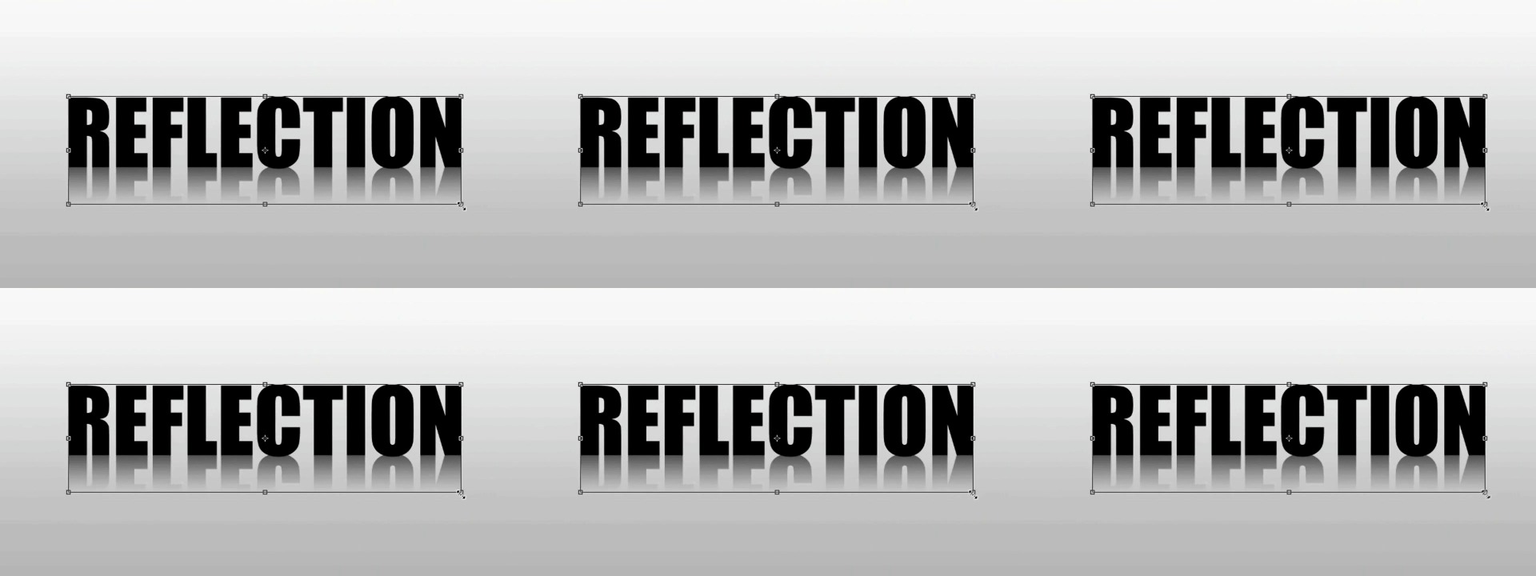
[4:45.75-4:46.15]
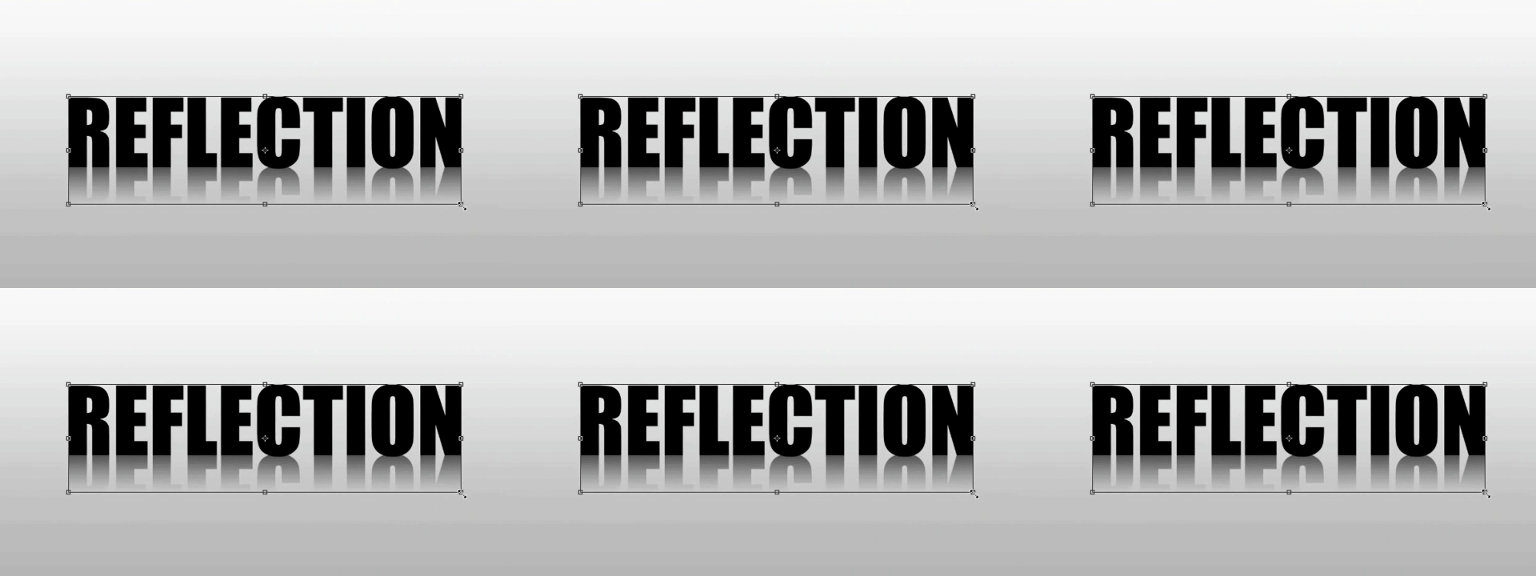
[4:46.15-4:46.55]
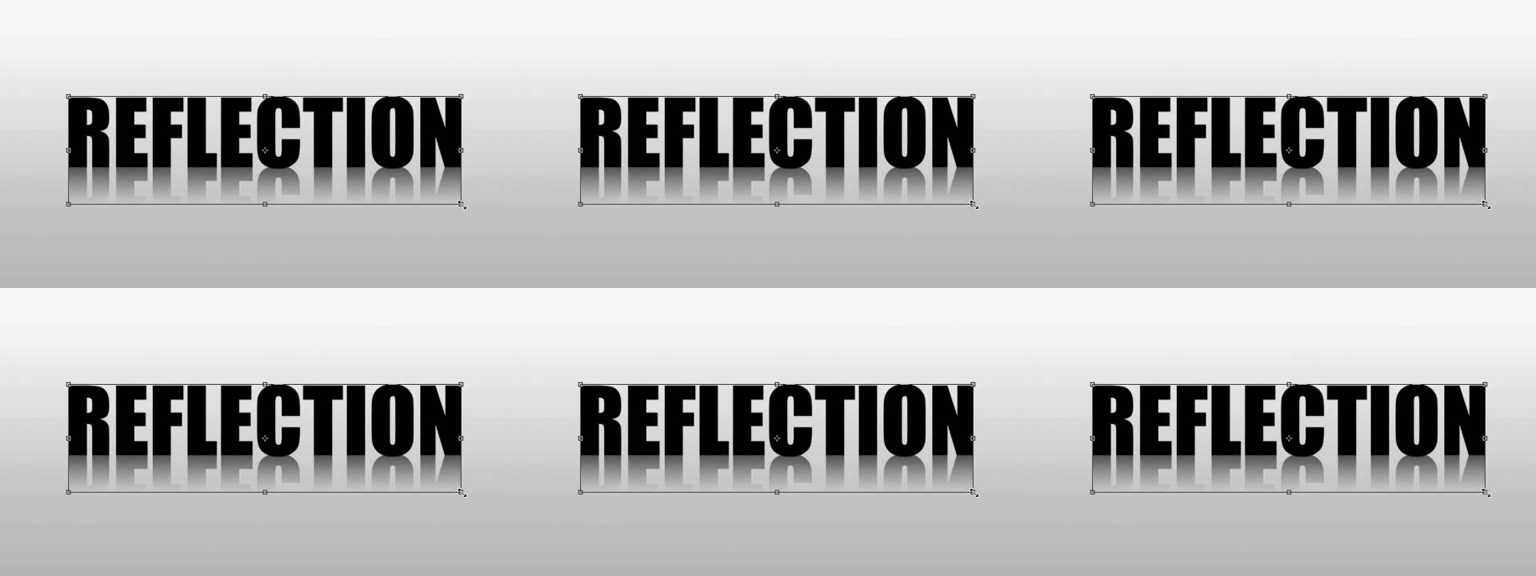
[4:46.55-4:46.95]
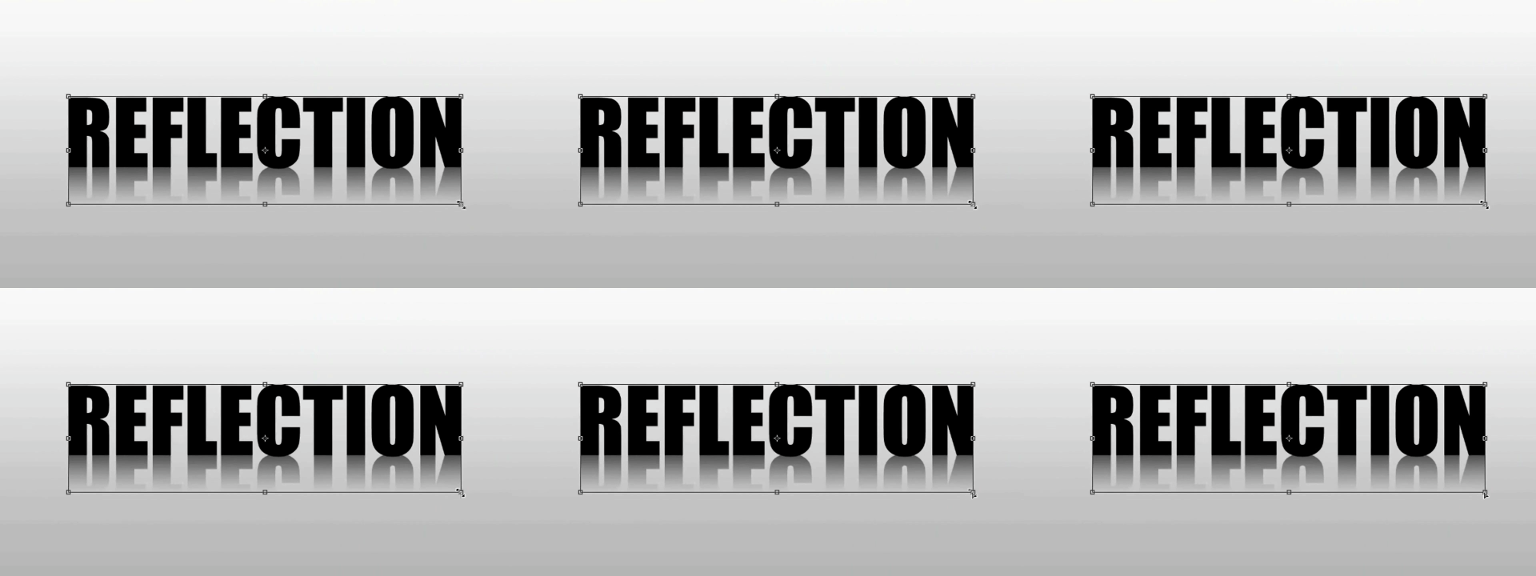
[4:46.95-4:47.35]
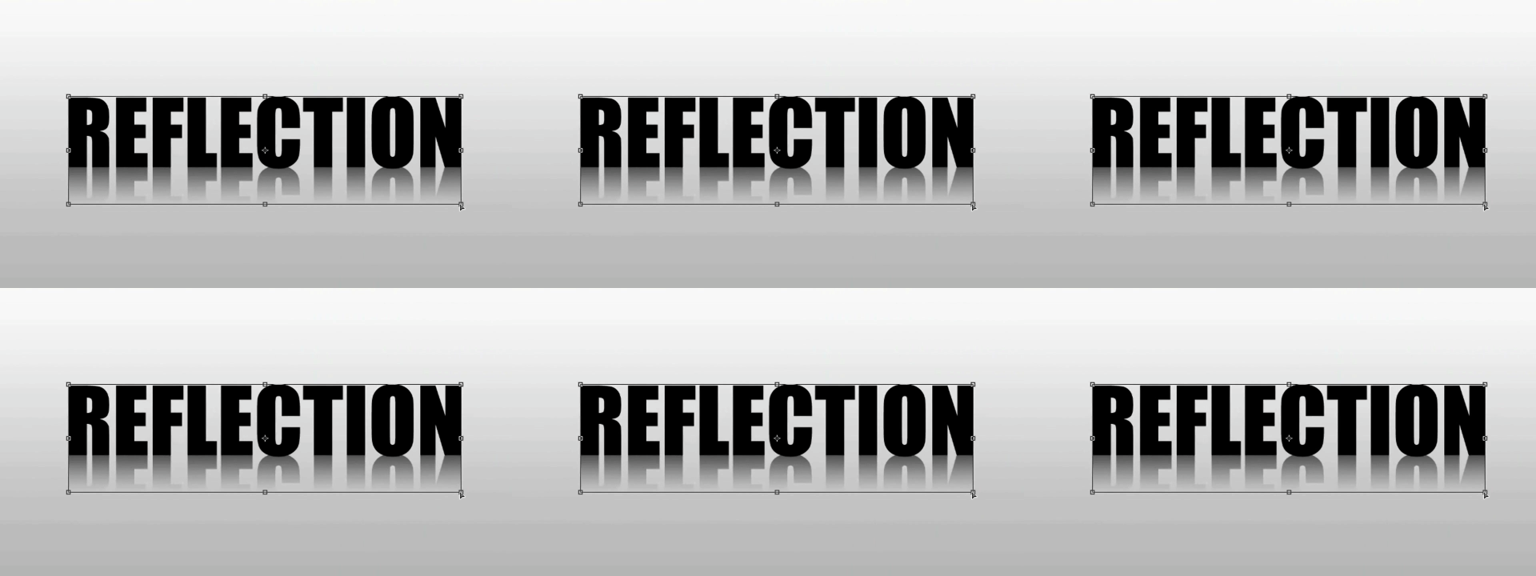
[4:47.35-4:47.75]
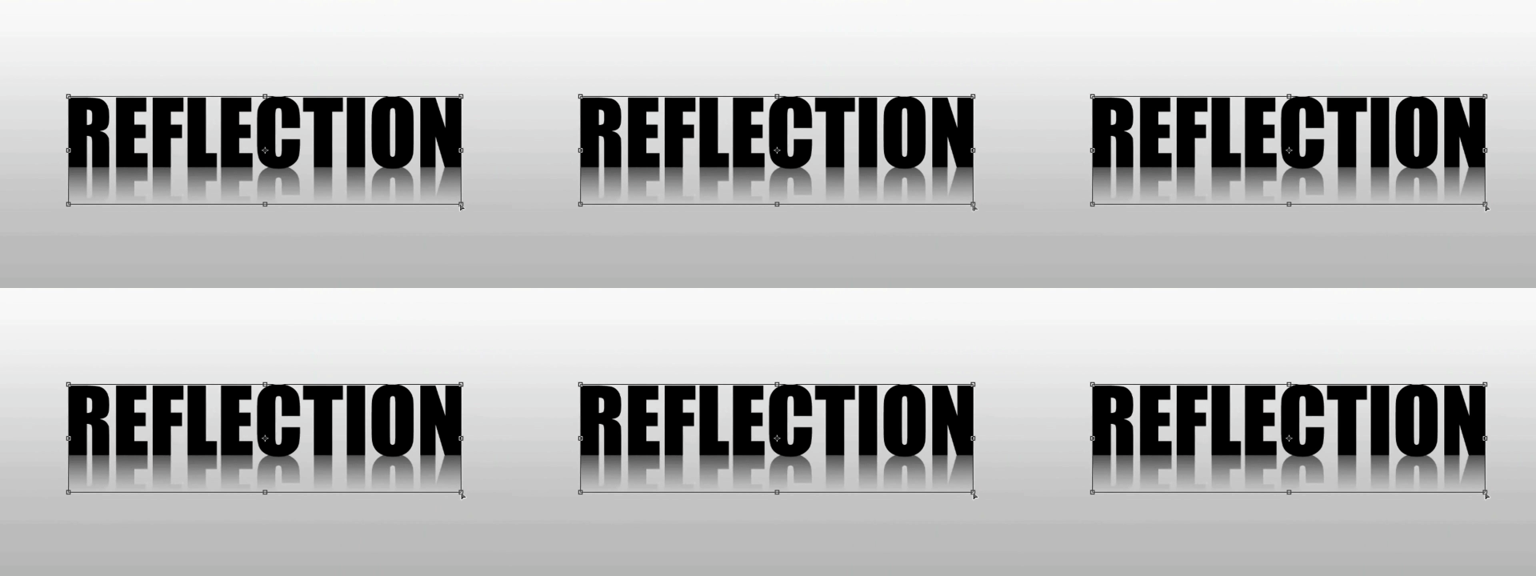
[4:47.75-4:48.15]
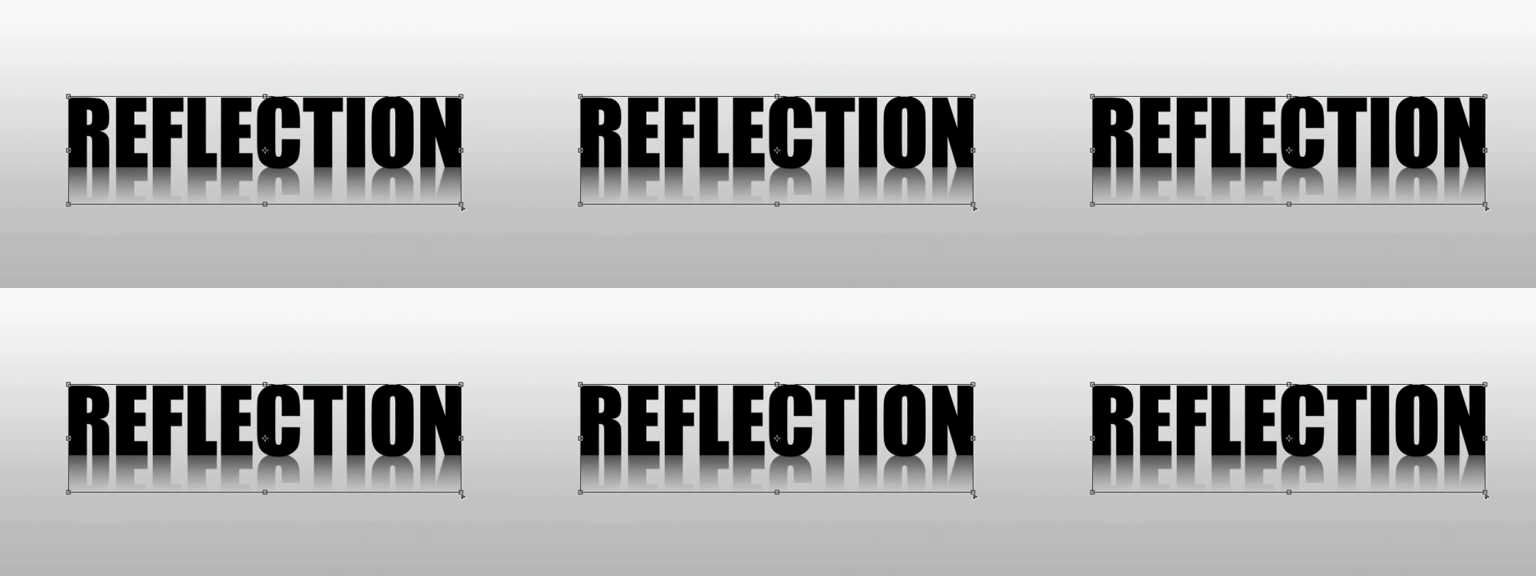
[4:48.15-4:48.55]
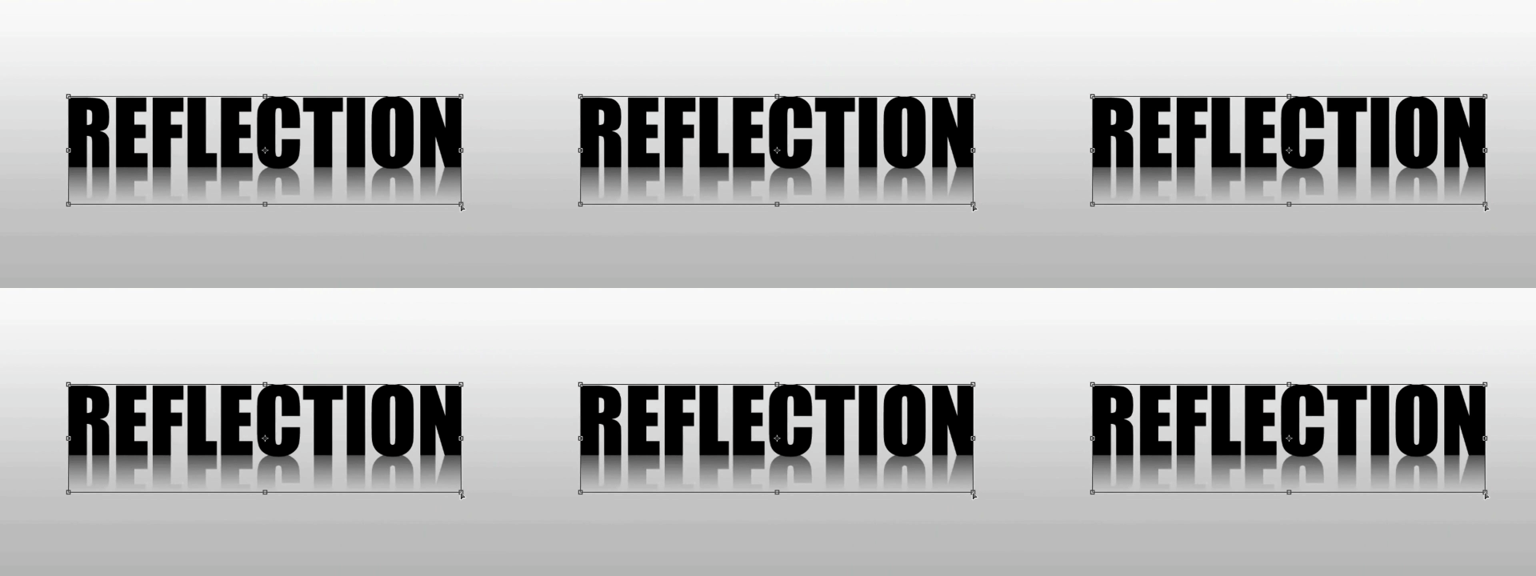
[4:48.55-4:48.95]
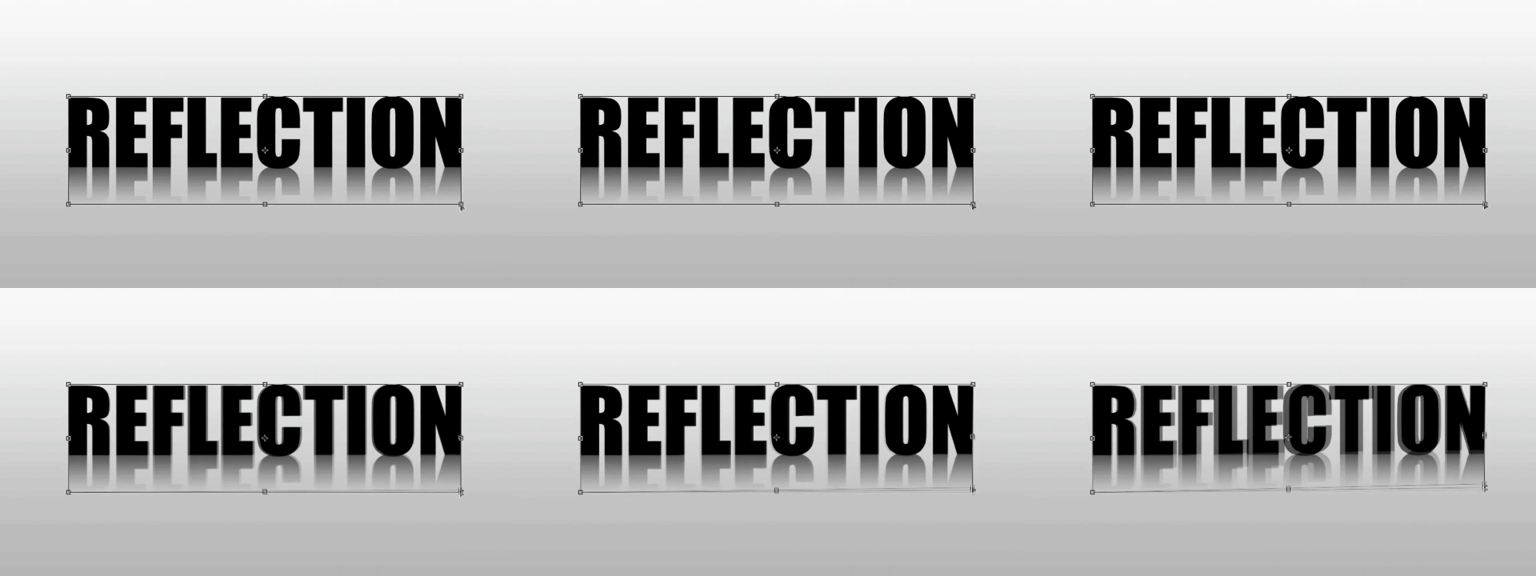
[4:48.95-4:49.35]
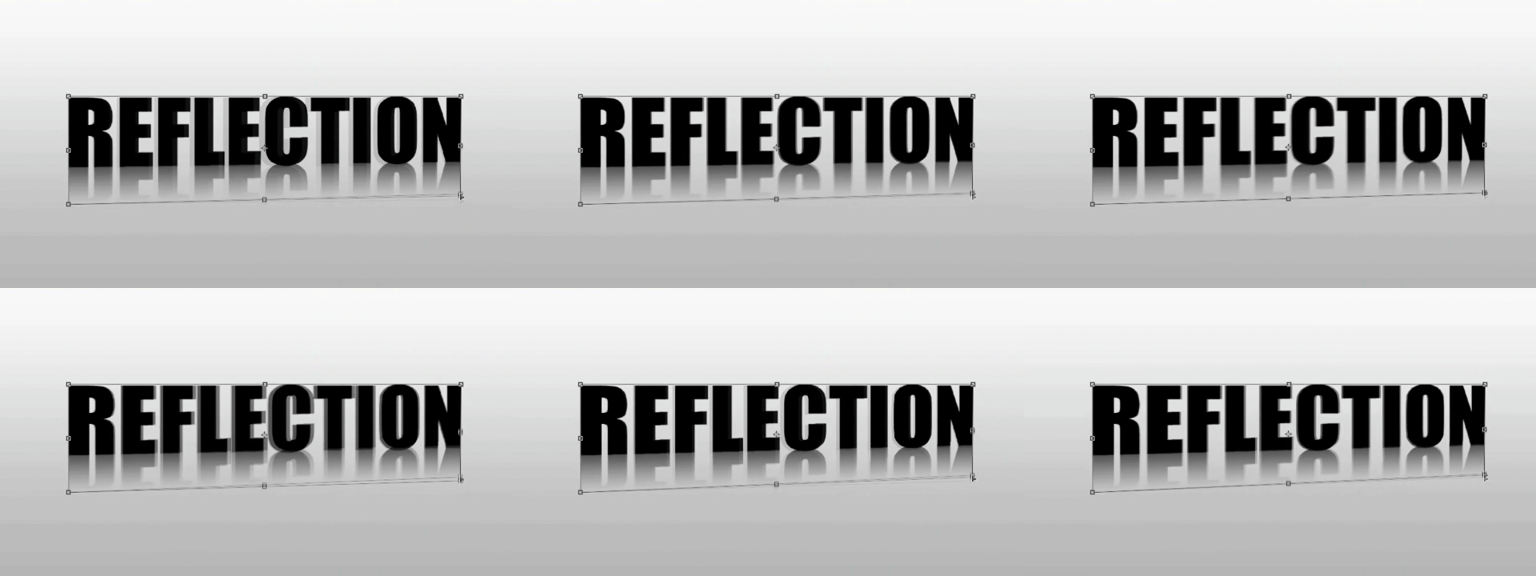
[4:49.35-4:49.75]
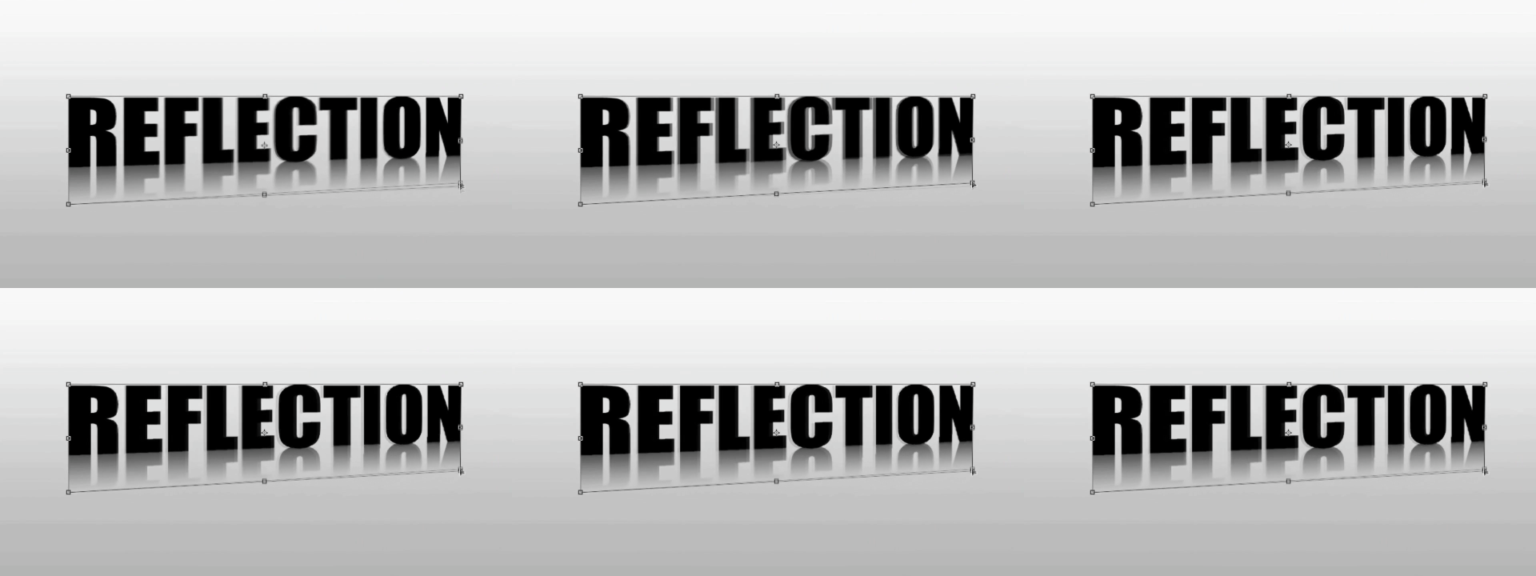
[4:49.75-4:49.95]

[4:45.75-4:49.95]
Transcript: (no speaker visible)